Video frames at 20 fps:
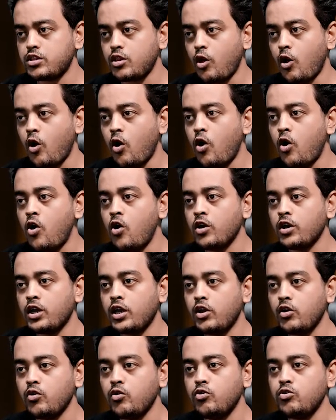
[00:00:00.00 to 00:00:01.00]
long,
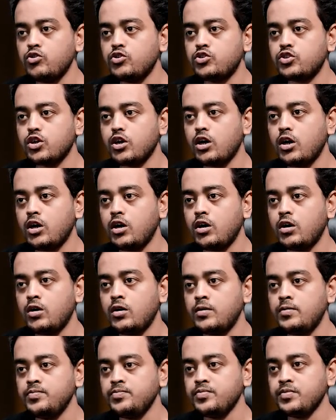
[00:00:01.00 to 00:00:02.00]
huge,
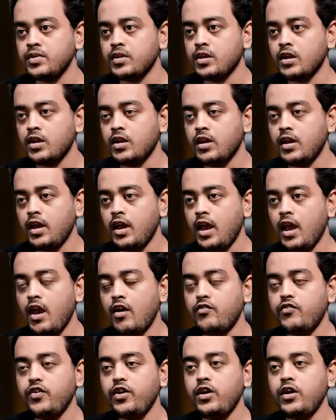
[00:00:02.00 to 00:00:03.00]

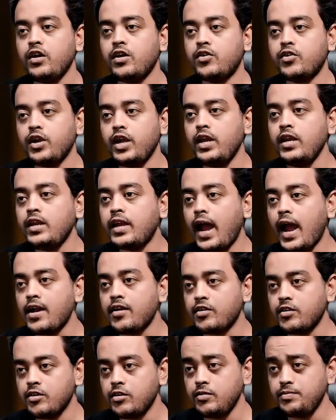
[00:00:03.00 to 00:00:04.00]
heavy green
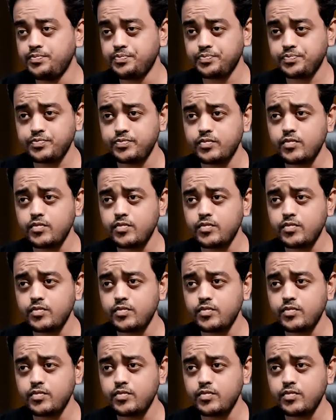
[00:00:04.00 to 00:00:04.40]
candle,